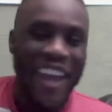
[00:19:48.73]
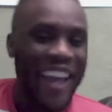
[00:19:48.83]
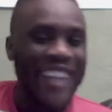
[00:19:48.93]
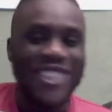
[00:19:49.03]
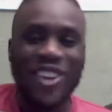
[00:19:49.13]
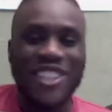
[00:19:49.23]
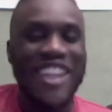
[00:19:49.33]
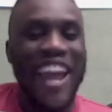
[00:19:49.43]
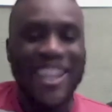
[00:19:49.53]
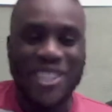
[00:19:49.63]
He's not
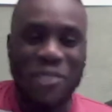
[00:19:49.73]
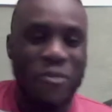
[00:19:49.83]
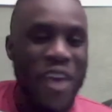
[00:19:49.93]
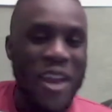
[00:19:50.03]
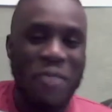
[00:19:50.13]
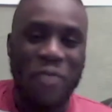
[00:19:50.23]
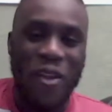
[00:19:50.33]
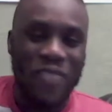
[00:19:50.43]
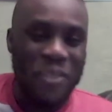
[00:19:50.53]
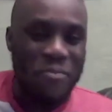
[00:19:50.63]
chatting to De Bruyne, bro.
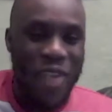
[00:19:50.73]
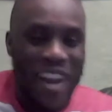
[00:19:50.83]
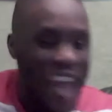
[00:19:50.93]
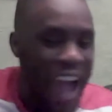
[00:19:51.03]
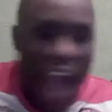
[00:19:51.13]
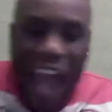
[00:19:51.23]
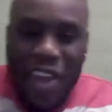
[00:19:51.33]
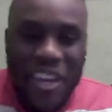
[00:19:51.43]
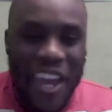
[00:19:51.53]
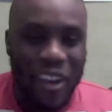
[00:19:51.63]
De Bruyne, how are you
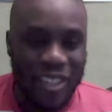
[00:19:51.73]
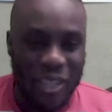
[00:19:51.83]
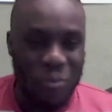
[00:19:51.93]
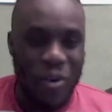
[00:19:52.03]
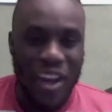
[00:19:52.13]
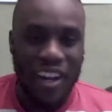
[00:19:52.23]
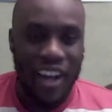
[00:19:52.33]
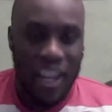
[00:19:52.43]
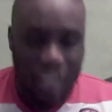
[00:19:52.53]
getting onto De Bruyne?